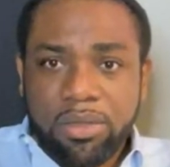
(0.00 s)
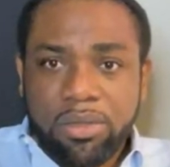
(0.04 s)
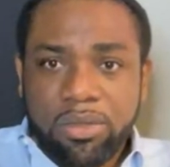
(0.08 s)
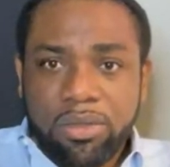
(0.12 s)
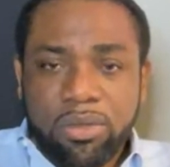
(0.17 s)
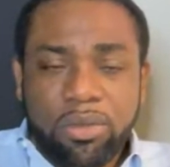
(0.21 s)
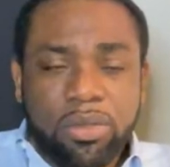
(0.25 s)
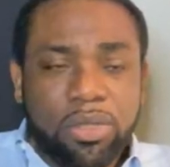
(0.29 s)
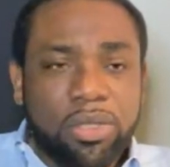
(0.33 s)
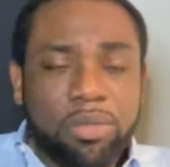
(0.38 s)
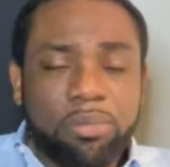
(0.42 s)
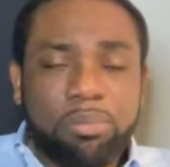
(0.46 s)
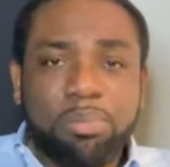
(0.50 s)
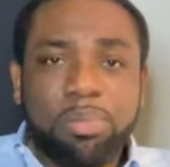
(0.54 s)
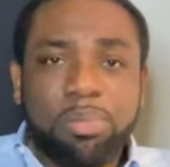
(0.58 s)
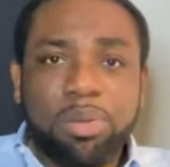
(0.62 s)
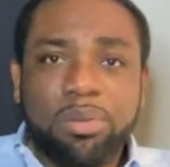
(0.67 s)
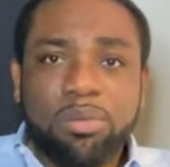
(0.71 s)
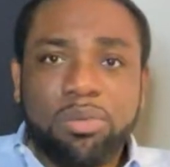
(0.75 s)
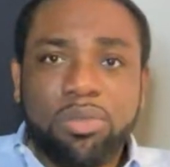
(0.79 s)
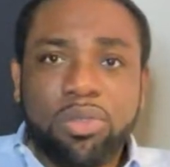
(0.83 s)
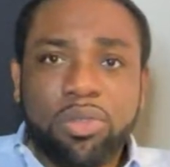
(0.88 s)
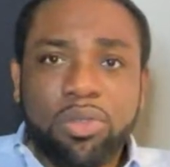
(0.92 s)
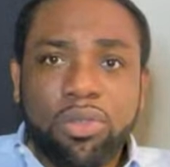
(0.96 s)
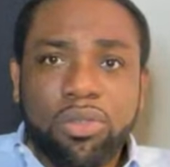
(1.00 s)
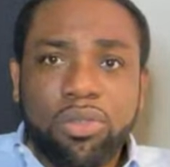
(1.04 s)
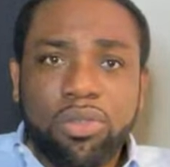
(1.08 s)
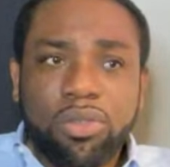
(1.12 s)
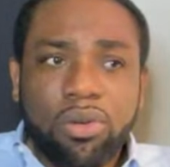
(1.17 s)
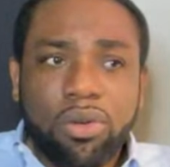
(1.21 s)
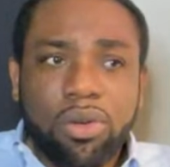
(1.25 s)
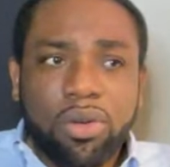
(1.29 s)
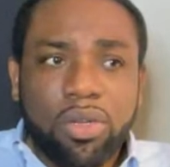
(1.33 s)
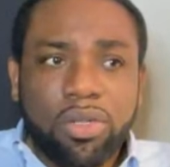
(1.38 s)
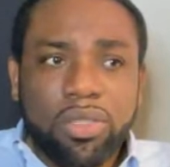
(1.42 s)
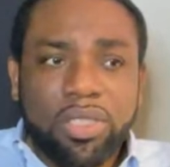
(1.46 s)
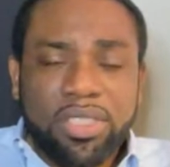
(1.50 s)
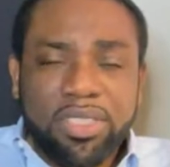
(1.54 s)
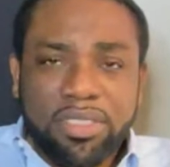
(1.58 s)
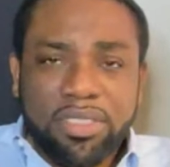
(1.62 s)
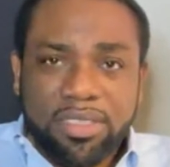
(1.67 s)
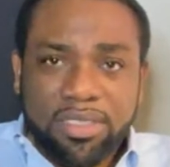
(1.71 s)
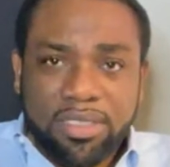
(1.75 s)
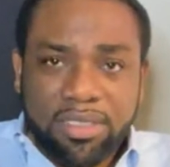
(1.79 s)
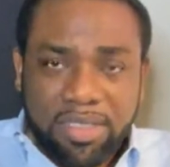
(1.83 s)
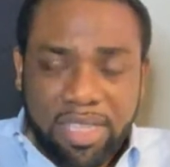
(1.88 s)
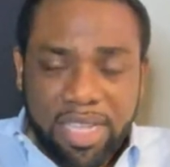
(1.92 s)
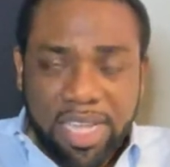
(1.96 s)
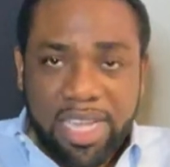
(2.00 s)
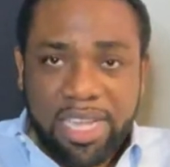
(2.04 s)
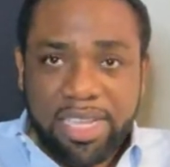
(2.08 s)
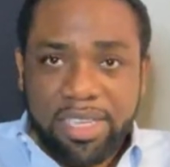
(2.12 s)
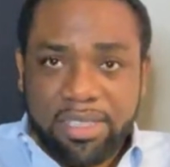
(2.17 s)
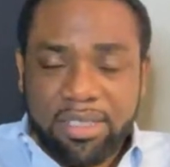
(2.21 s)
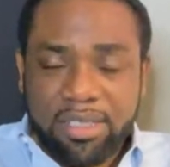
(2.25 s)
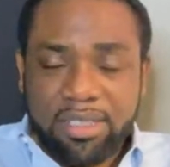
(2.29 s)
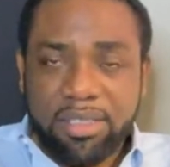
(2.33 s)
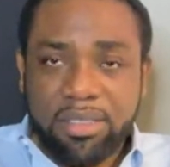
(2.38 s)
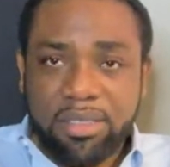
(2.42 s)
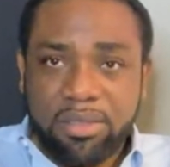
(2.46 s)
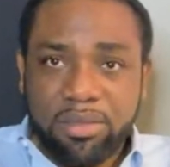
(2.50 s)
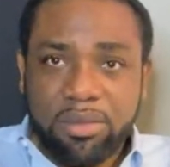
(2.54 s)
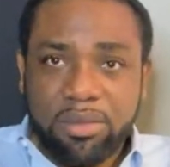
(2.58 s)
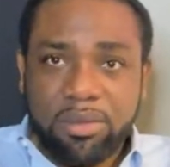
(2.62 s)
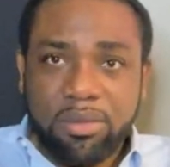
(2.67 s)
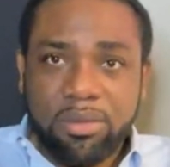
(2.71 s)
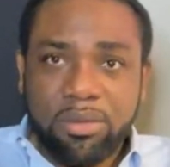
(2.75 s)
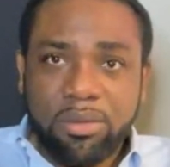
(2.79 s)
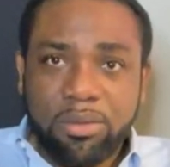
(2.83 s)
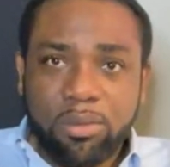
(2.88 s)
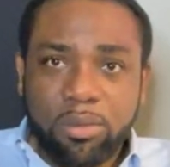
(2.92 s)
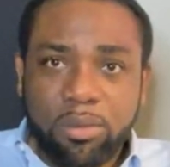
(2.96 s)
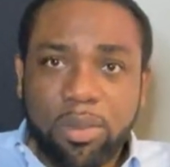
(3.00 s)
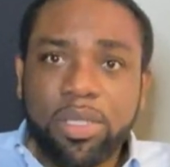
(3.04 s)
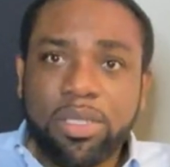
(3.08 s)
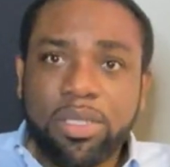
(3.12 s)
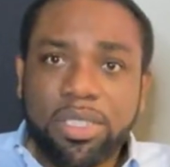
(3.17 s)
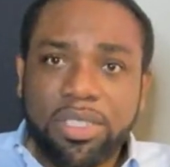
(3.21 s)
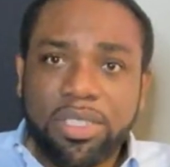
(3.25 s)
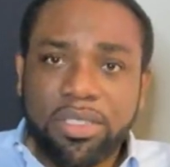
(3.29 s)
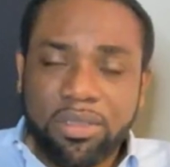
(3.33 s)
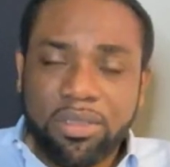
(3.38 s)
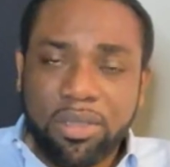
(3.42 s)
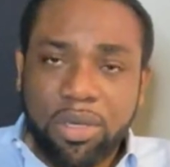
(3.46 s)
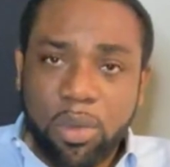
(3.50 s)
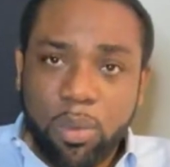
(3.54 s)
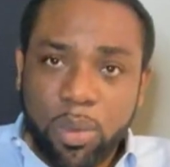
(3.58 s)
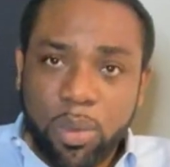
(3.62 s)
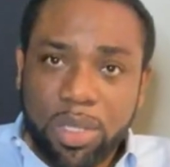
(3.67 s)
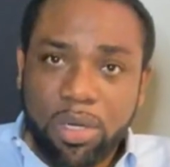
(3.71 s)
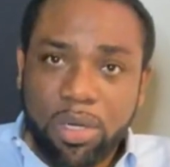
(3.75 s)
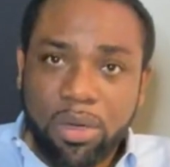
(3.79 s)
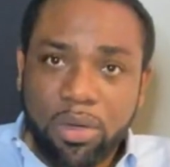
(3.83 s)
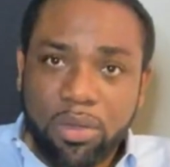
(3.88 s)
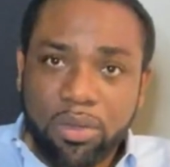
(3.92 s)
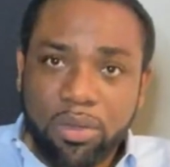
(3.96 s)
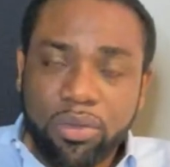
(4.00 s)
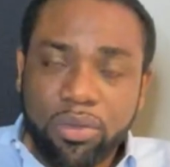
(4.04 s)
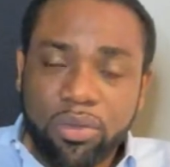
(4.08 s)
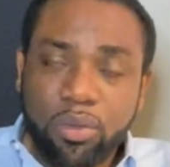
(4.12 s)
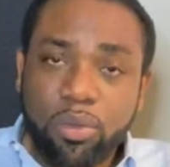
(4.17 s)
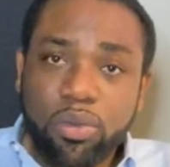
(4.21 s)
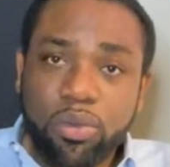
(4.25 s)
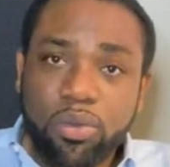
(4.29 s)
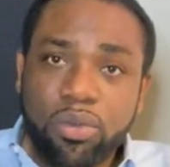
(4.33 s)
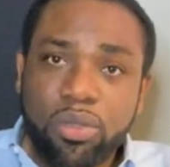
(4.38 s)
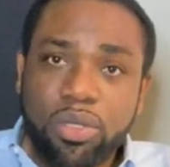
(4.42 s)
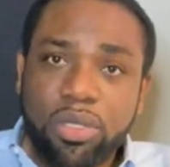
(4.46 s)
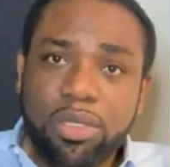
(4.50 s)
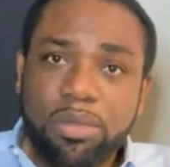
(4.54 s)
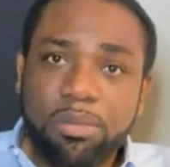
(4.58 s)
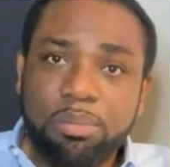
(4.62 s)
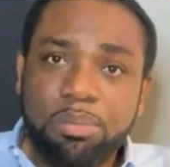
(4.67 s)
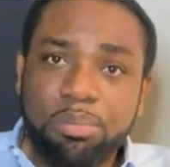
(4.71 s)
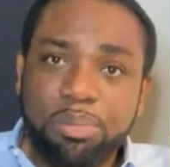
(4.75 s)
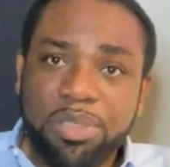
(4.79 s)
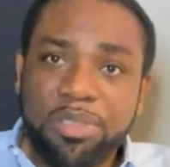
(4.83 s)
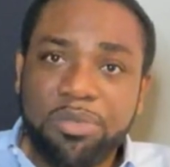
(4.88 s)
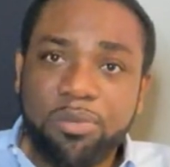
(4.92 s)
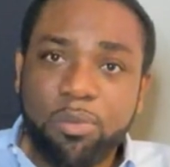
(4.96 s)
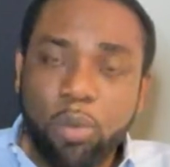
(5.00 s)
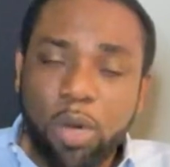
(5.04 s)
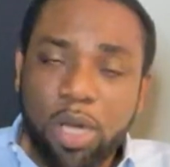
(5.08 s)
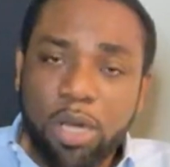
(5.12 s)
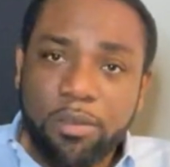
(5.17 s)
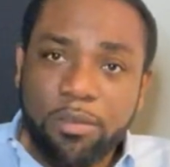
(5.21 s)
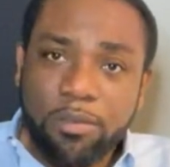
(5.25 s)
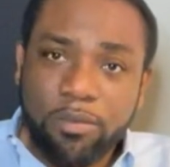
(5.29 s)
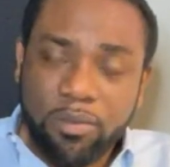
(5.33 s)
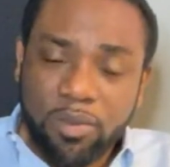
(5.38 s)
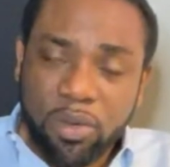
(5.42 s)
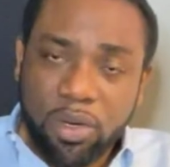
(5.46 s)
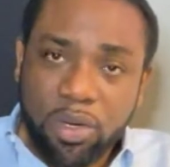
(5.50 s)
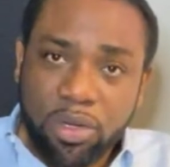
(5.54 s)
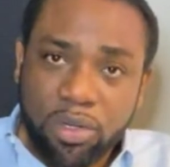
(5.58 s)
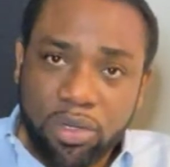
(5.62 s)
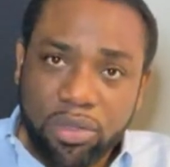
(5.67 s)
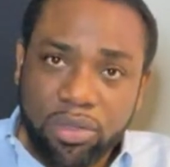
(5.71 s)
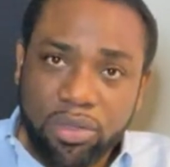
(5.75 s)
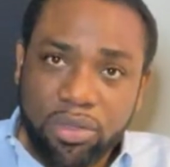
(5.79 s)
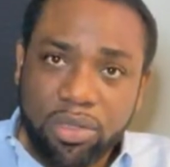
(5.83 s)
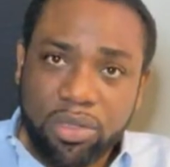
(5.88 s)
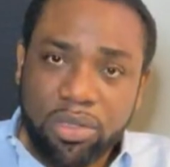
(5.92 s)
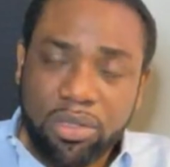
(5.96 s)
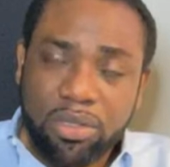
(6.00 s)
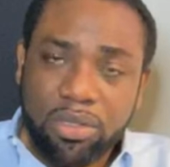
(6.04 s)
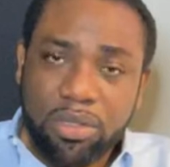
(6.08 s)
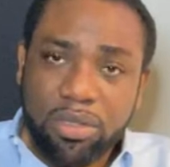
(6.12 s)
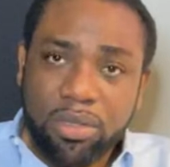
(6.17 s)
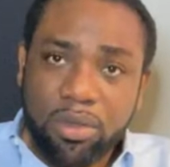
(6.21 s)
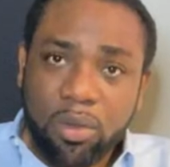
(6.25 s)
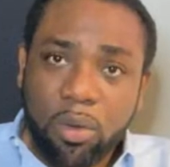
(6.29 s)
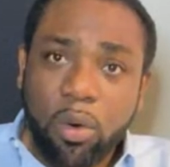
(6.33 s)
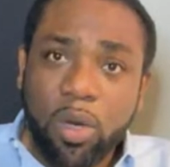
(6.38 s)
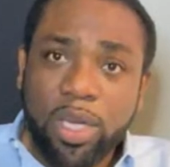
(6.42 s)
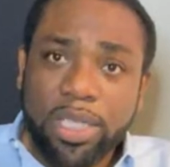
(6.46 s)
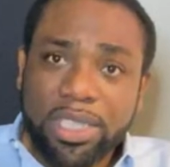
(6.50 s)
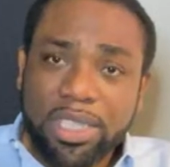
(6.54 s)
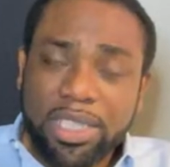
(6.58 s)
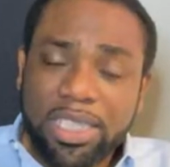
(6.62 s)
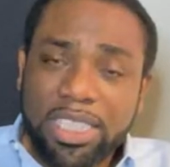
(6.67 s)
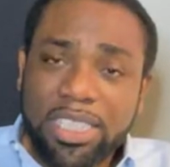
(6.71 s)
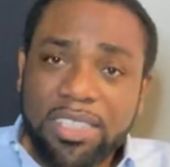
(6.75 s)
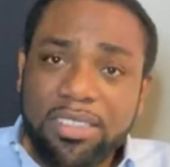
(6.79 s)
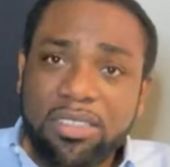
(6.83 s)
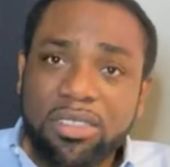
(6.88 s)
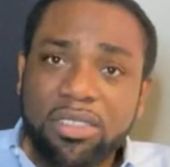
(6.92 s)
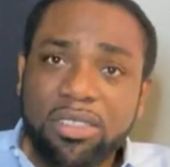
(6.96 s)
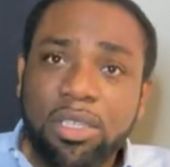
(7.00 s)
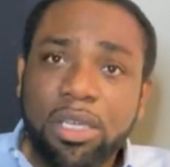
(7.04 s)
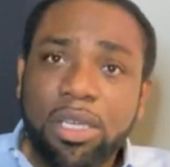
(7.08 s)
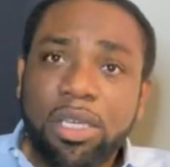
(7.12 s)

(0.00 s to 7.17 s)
You could understand what is going on so you could be well versed, or at least